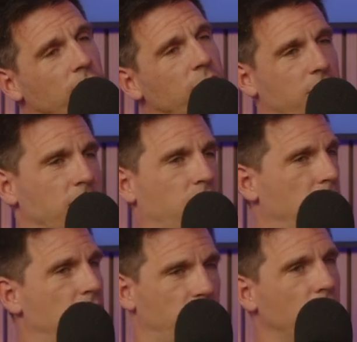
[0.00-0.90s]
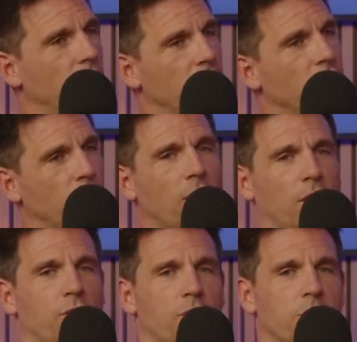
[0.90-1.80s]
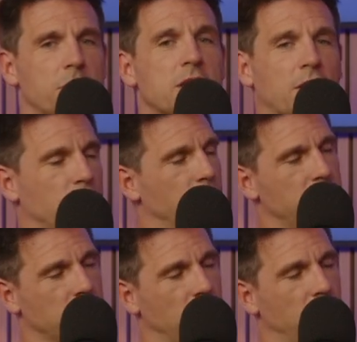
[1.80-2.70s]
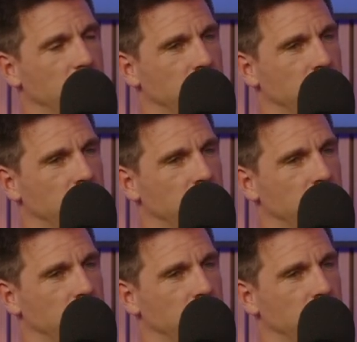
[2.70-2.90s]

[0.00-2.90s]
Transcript: There's quite a lot of potential risk there.